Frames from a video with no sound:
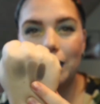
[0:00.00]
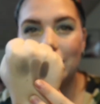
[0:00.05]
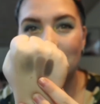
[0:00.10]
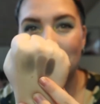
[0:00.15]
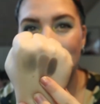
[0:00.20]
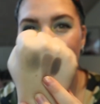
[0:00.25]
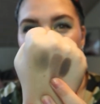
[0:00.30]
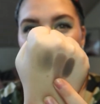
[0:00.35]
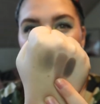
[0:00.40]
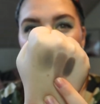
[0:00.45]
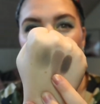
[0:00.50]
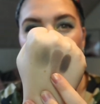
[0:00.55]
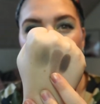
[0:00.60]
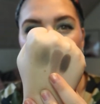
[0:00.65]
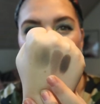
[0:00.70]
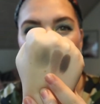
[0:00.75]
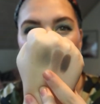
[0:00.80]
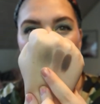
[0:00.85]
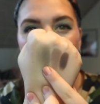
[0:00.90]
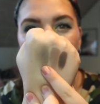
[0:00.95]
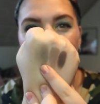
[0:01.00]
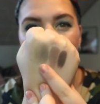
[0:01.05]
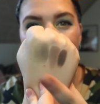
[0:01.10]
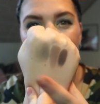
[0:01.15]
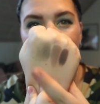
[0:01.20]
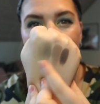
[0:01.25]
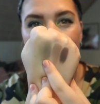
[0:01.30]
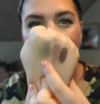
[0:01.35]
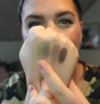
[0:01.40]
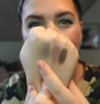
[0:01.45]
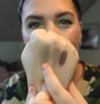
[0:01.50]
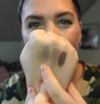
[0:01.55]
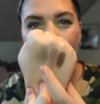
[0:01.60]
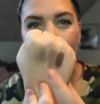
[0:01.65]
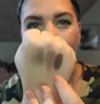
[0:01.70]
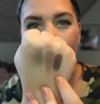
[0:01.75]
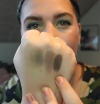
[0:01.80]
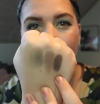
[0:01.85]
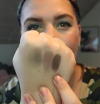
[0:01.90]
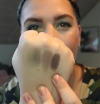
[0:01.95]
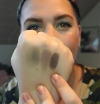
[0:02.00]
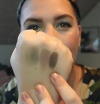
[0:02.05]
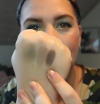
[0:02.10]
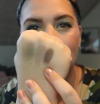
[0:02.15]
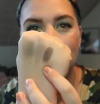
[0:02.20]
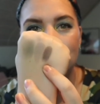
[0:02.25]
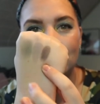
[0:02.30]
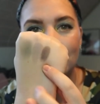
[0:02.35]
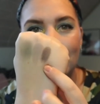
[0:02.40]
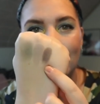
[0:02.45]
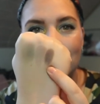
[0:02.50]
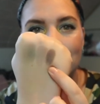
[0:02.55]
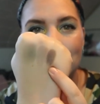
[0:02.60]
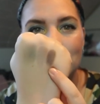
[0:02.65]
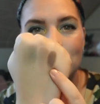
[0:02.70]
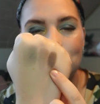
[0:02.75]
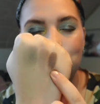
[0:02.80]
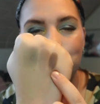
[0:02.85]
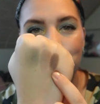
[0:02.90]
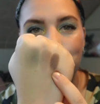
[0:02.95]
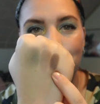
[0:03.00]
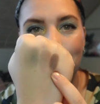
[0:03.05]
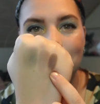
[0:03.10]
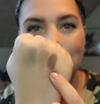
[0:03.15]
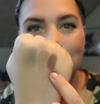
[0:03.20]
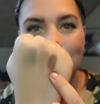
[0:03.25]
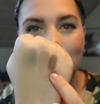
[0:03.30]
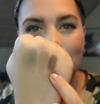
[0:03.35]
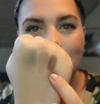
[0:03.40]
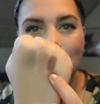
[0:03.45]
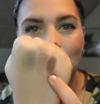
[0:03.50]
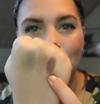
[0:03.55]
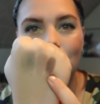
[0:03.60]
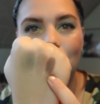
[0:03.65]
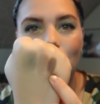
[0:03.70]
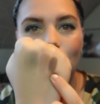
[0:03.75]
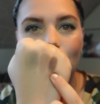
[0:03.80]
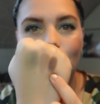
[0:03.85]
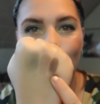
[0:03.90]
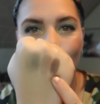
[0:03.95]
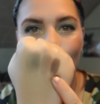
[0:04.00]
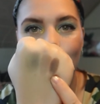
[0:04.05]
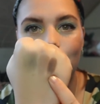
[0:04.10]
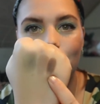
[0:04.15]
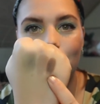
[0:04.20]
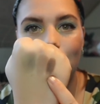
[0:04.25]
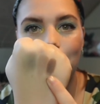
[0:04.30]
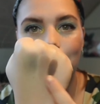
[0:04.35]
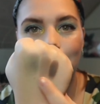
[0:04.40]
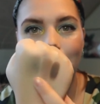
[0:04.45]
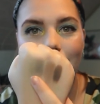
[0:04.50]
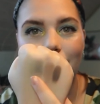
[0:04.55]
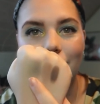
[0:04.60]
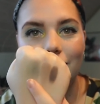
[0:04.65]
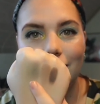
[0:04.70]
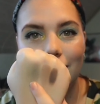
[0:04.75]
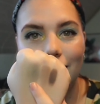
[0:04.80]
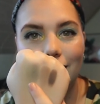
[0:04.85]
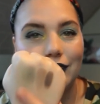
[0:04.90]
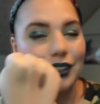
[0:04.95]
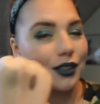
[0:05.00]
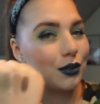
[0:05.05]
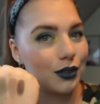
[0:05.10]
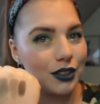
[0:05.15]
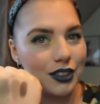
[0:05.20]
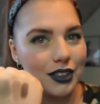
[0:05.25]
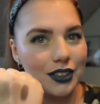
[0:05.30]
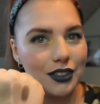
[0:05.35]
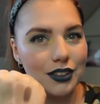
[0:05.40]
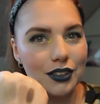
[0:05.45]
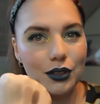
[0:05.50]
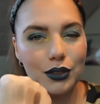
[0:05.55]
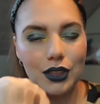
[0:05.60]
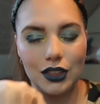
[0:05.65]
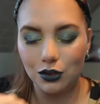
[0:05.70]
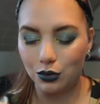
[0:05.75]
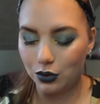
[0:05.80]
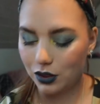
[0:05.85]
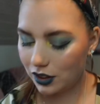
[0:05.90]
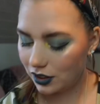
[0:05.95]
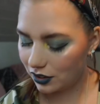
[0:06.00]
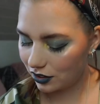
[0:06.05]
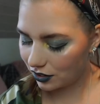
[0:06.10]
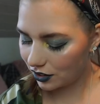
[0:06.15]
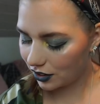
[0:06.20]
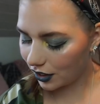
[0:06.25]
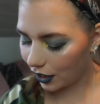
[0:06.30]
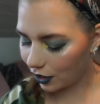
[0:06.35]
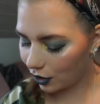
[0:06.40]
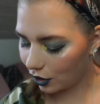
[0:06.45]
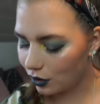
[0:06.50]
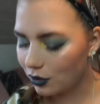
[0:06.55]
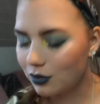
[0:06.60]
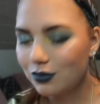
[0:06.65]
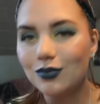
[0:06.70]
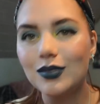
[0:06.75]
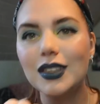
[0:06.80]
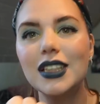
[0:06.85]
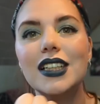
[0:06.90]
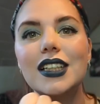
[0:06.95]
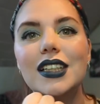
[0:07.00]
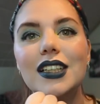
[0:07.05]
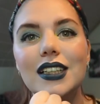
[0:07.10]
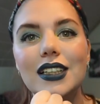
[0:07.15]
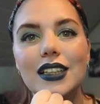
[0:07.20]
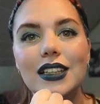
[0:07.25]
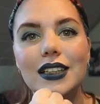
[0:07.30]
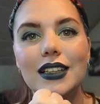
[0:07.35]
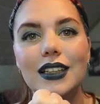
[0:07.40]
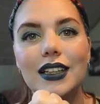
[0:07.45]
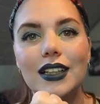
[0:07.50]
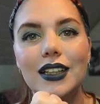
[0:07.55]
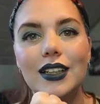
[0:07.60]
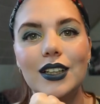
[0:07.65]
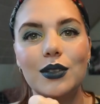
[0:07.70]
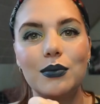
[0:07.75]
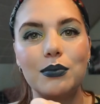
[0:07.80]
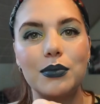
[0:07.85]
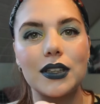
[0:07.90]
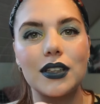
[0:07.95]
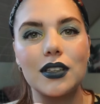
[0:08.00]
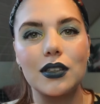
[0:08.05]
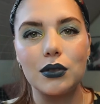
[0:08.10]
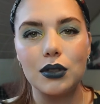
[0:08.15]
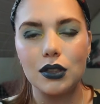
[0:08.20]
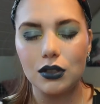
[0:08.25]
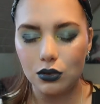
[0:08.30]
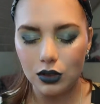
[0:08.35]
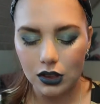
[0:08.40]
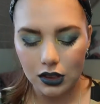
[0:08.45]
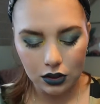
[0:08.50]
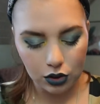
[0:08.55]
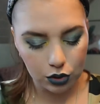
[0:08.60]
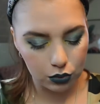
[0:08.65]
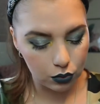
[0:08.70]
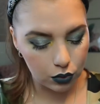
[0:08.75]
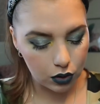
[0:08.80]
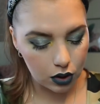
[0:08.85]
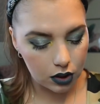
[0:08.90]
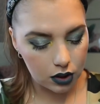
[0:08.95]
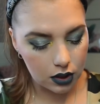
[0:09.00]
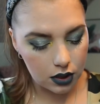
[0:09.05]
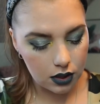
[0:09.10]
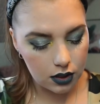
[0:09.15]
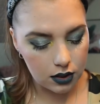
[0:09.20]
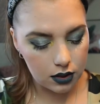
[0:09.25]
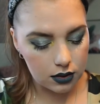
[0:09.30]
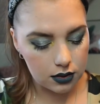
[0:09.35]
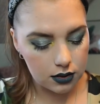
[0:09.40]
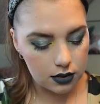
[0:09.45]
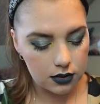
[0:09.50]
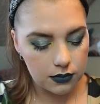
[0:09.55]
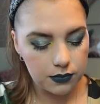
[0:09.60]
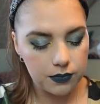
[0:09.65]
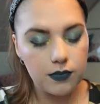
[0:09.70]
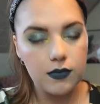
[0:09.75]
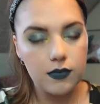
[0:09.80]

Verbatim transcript: in the same way as this one. So that is basically way better than the Catrice shadow. Um, but the Catrice one is